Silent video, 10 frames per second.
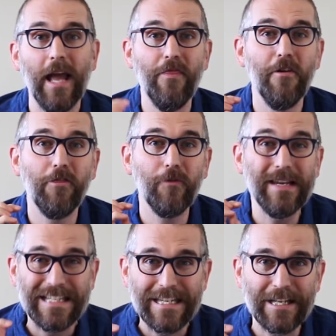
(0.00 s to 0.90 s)
And the
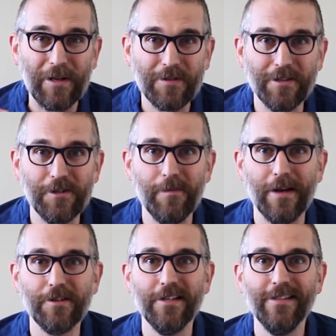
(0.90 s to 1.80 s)
3 details that she
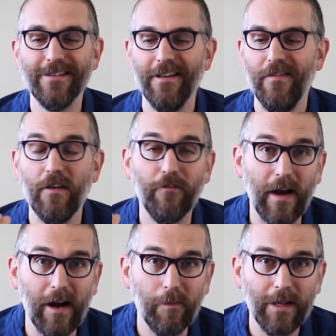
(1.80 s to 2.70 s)
mentions, the
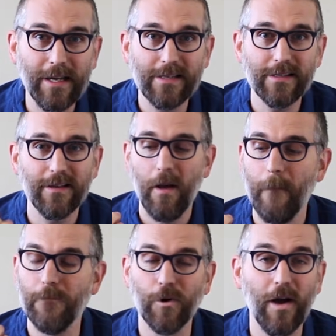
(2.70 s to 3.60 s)
fireplace,
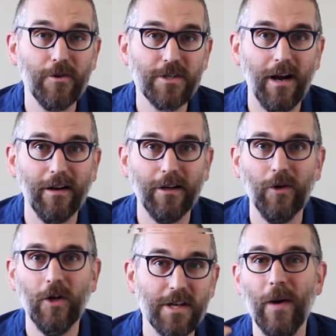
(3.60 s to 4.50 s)
brother's hot
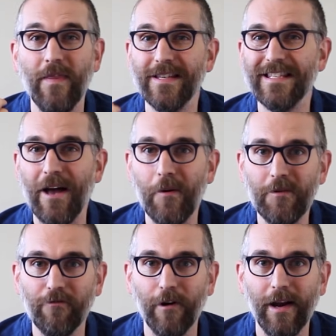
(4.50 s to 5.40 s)
cocoa, and the
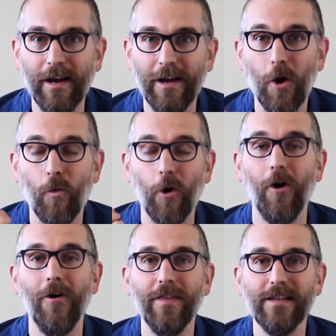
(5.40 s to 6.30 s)
sound of rain, were
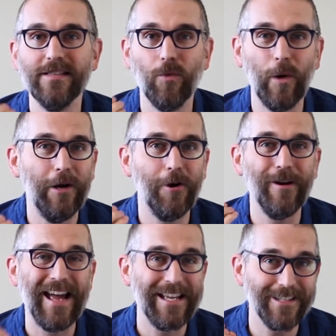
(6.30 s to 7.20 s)
all things that were in
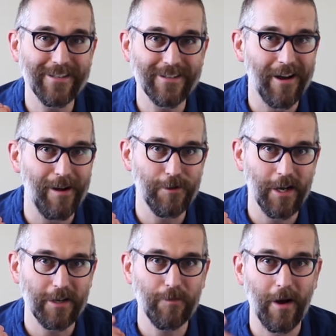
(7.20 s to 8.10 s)
her essence
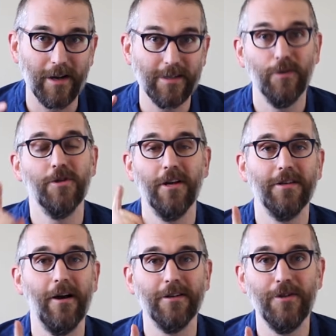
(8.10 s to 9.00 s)
objects box, which I'll
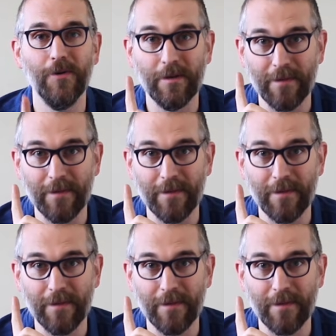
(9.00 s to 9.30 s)
talk to you in a